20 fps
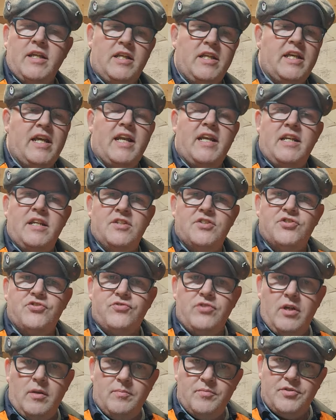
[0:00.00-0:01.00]
You get it in
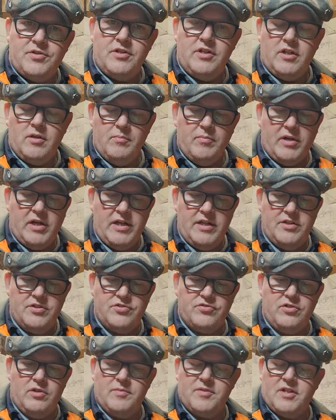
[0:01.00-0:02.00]
strips, you can buy it in
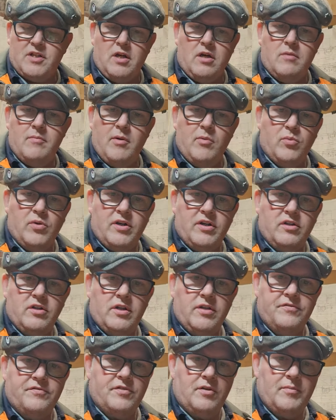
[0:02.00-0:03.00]
strips. I can't remember where I
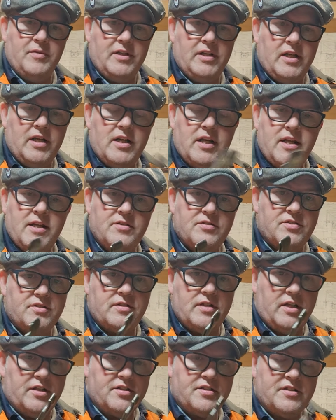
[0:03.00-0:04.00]
got it from in the end, it's
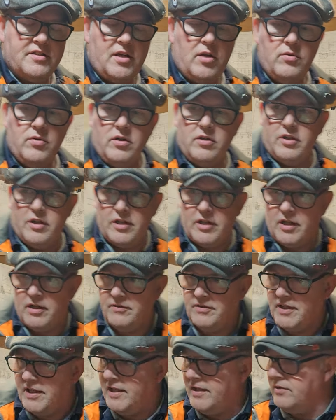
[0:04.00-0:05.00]
so long
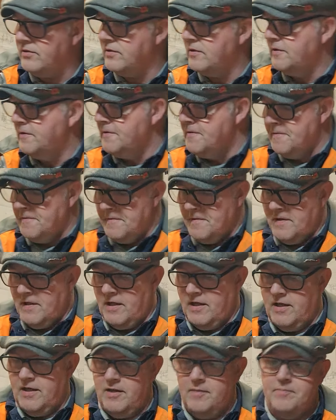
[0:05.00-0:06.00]
ago now.
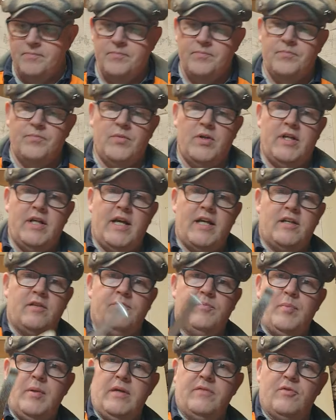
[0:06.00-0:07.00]
And had a
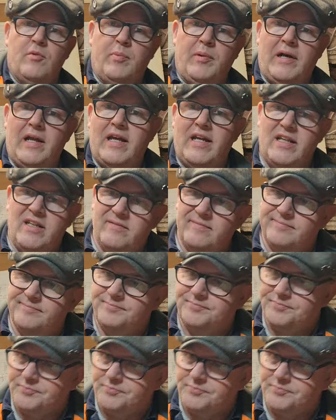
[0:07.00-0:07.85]
bit of a play.